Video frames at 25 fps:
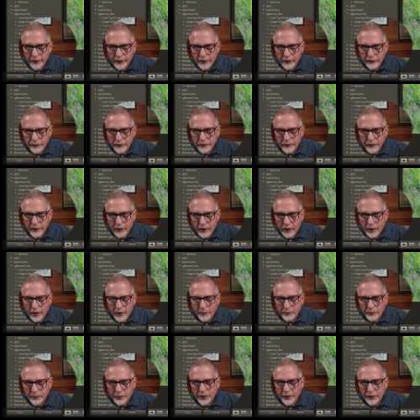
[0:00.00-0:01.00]
this
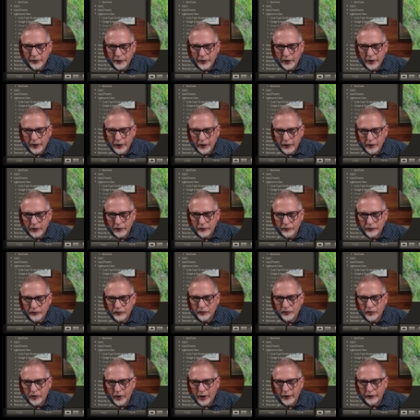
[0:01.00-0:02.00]

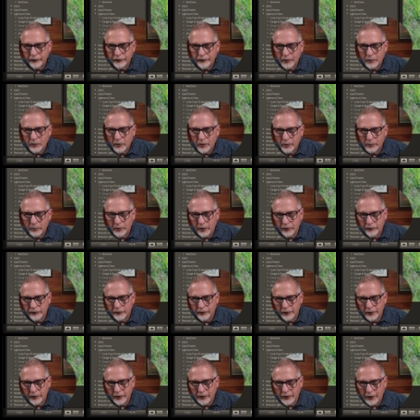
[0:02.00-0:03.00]
pileated's chest. I want to make
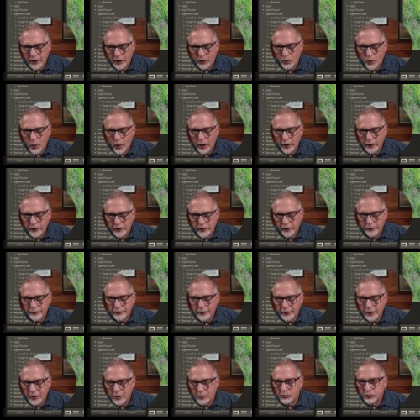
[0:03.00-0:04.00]
certain that that white
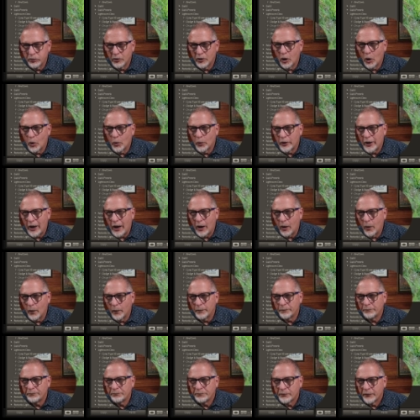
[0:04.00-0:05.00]
doesn't get blown
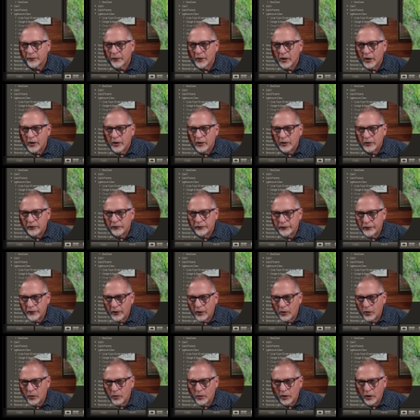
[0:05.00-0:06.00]
out.
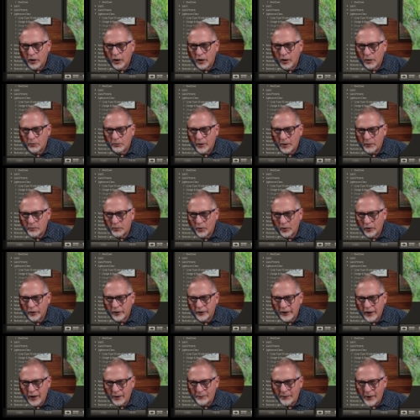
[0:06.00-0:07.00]
So by
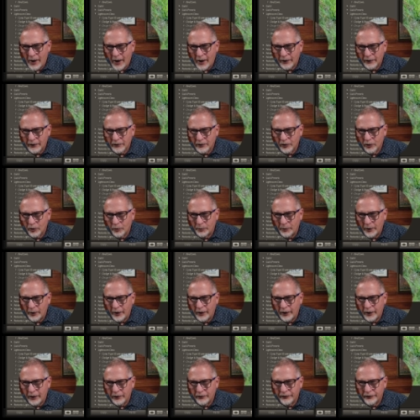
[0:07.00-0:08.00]
pulling that back a little
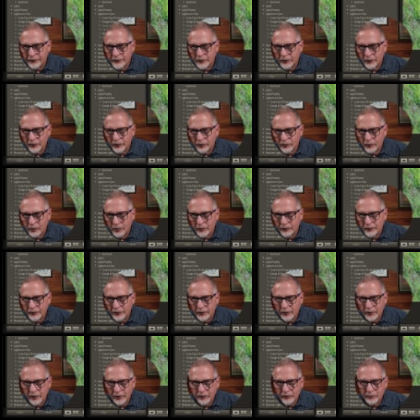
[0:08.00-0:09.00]
bit and still
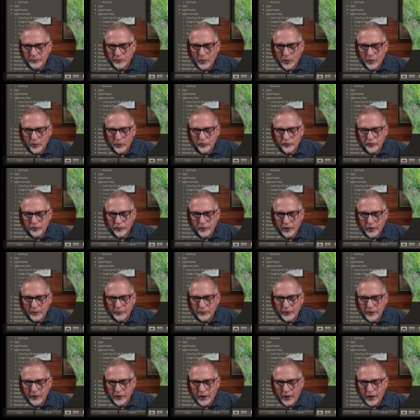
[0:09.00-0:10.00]
increasing the exposure,
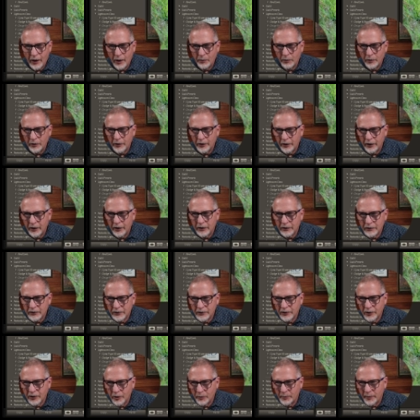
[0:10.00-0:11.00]
I'm able to get a
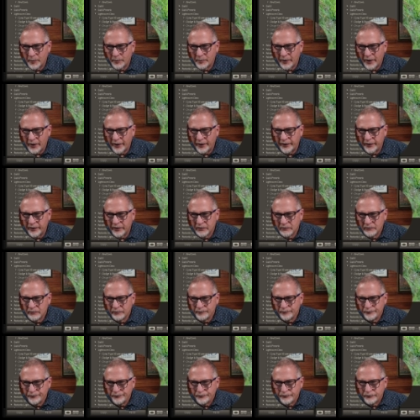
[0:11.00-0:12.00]
little bit better
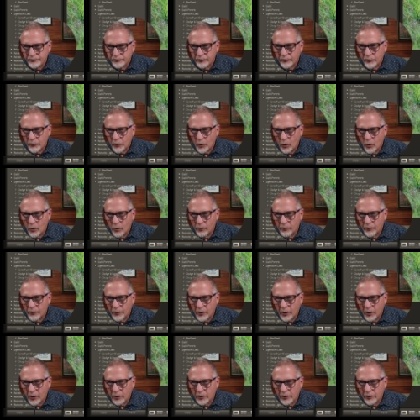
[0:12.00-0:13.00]

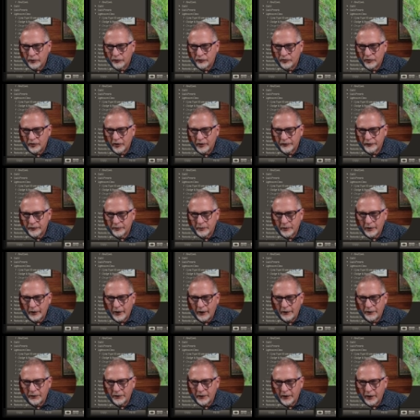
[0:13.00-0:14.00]
overall
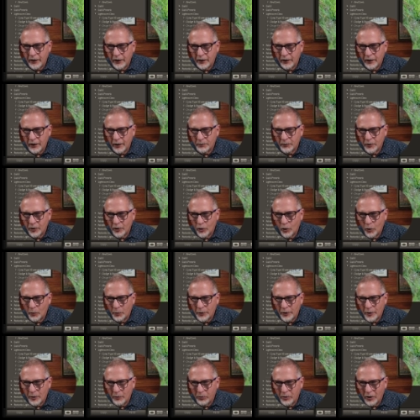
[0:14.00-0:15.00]
adjustment, I think. I'm going to
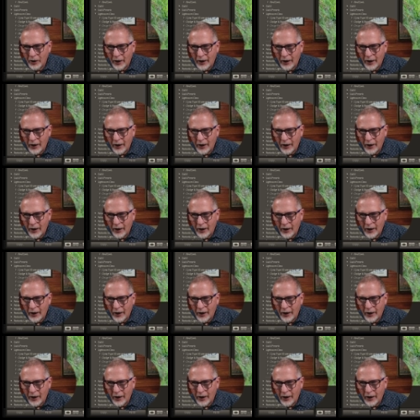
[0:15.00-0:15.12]
open the